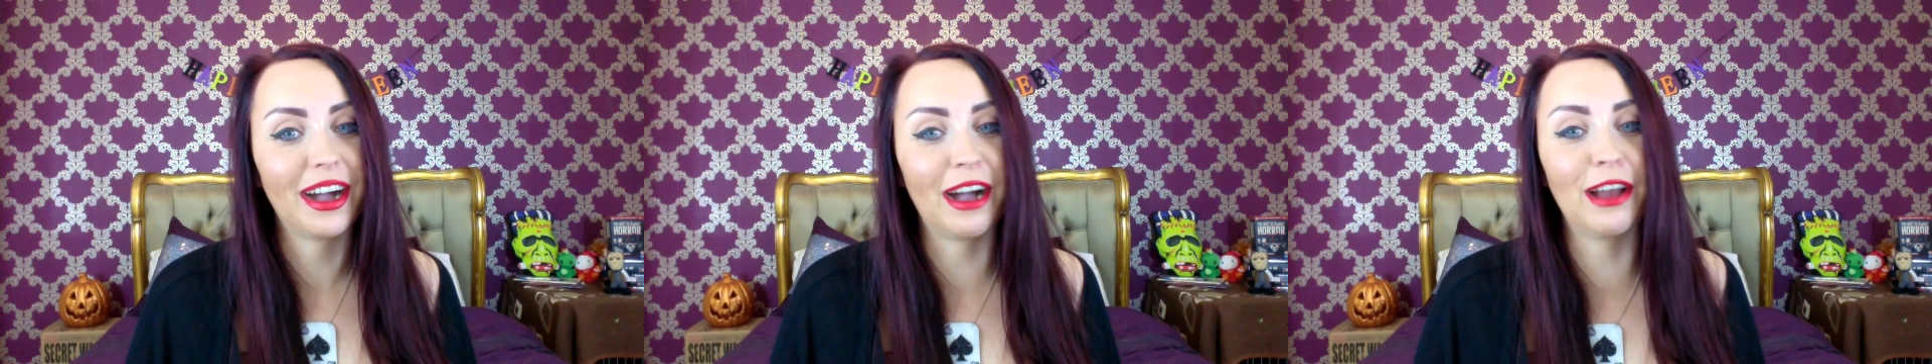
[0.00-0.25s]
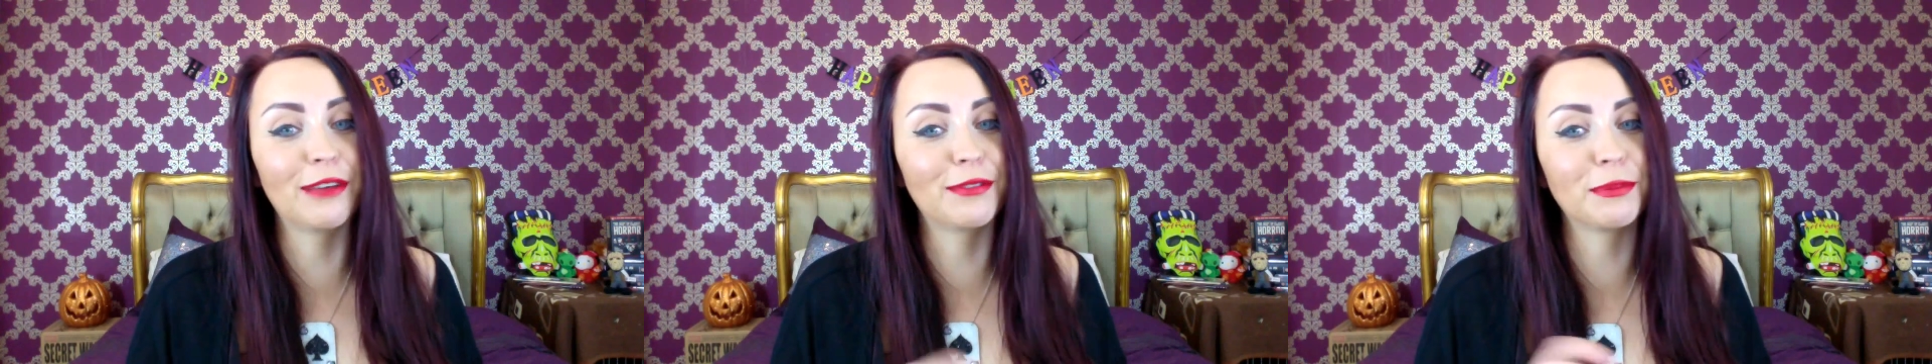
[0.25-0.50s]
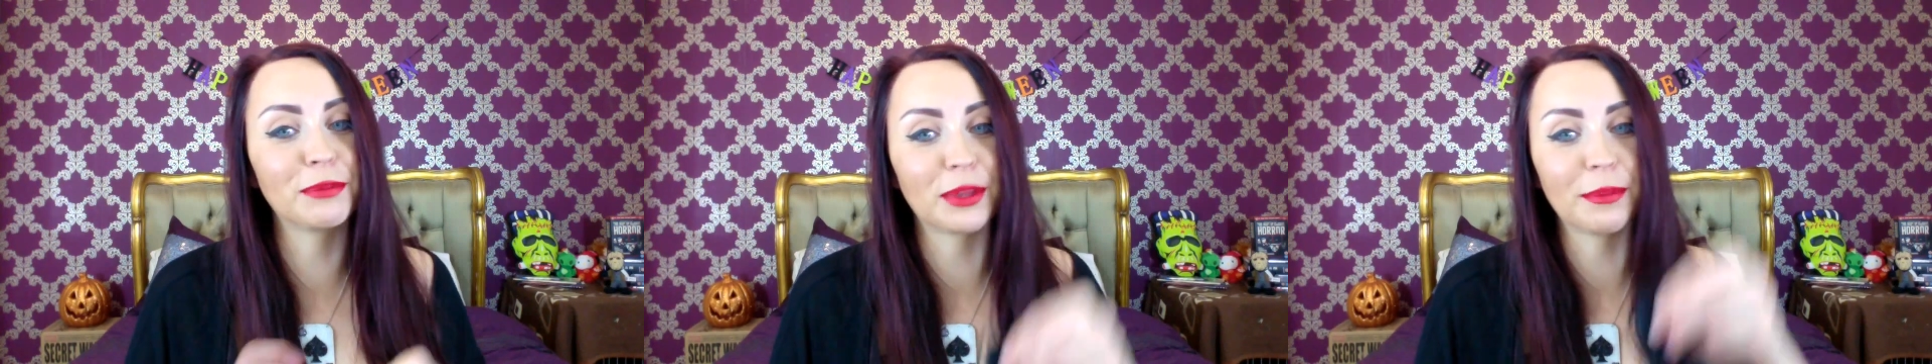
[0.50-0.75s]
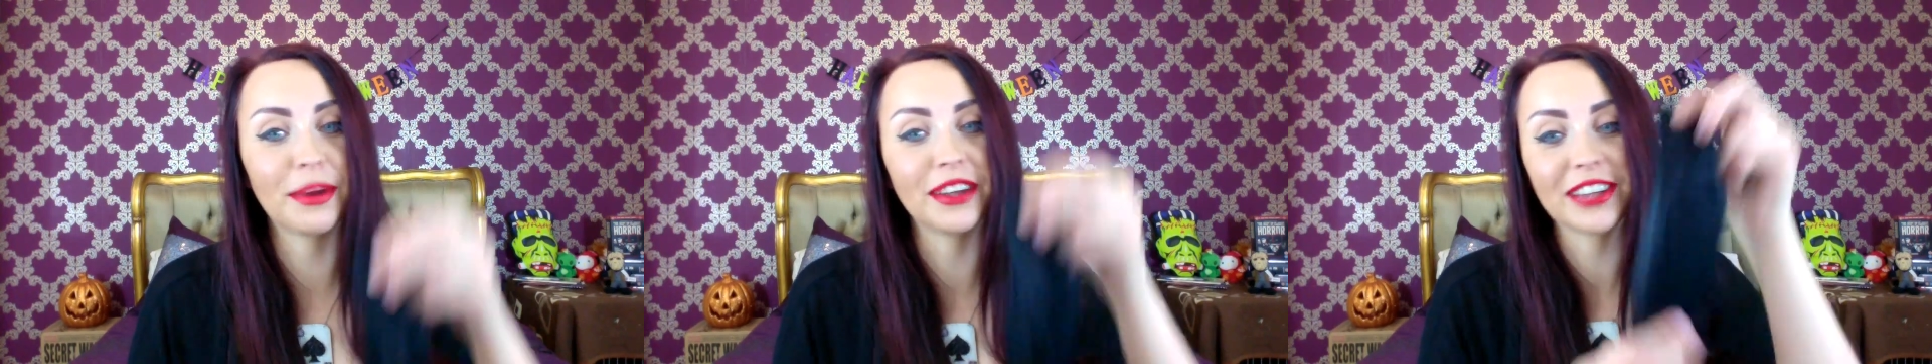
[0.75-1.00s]
I love them
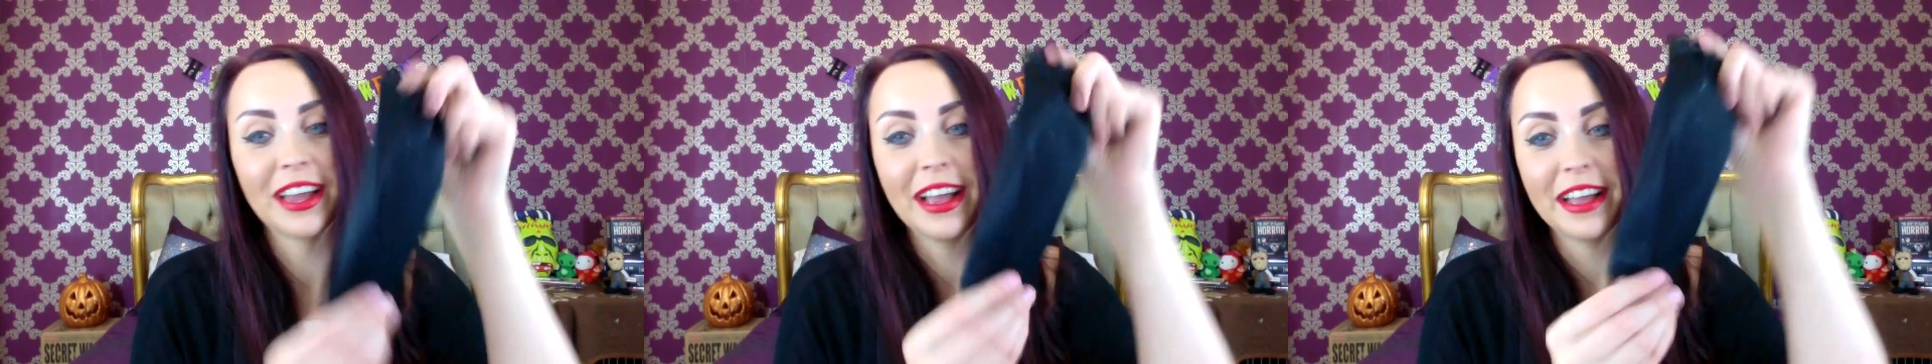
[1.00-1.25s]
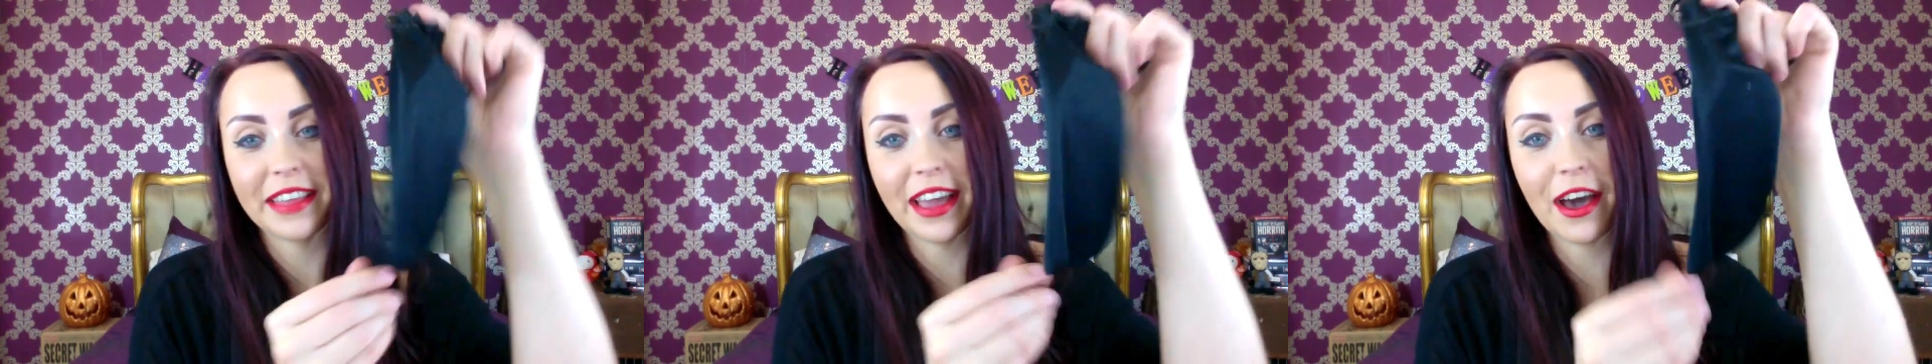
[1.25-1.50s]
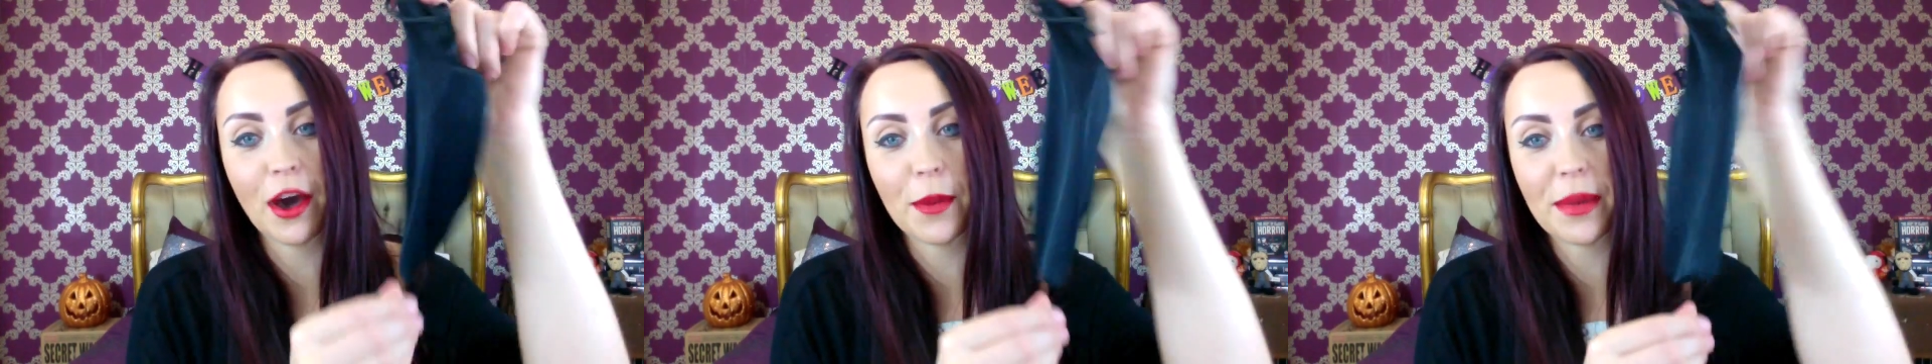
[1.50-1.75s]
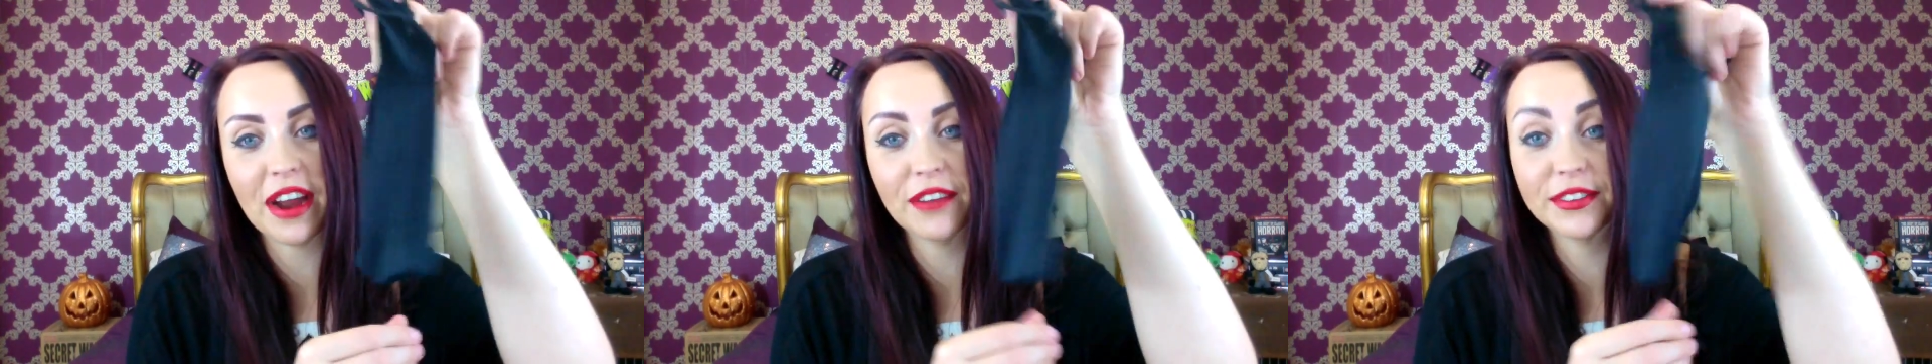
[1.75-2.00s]
so much. They are a pair of